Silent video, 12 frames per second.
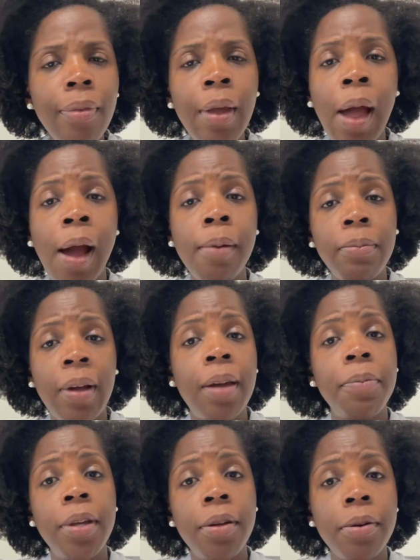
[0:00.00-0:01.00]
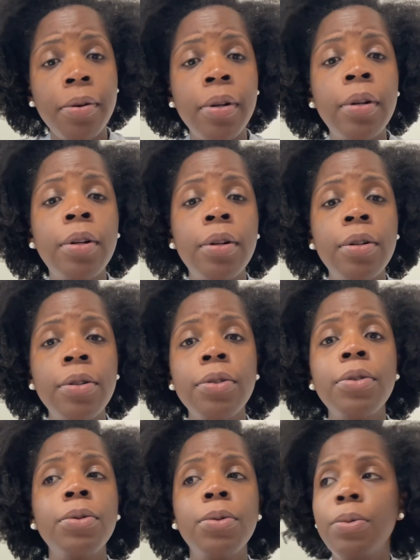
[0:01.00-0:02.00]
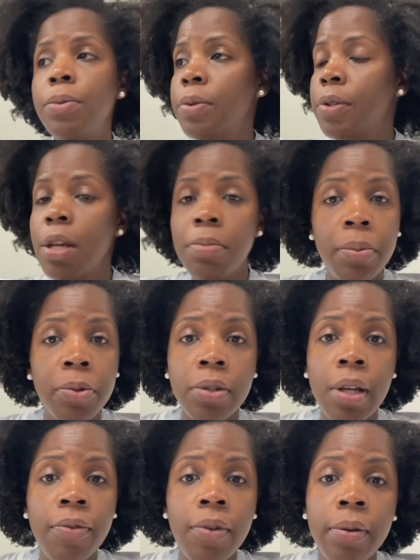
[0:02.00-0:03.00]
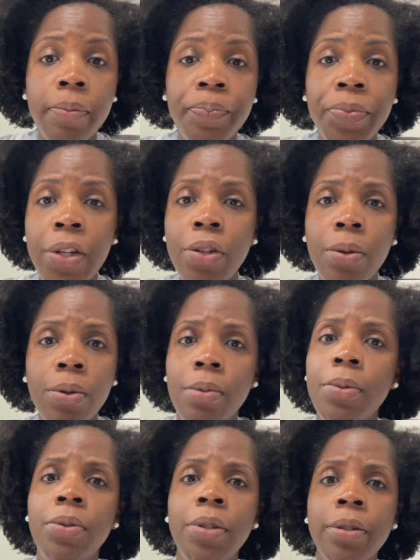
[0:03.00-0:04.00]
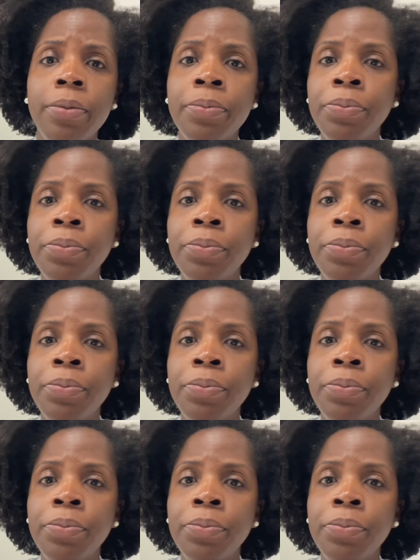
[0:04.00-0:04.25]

I'm here to keep people safe and let y'all know the real deal.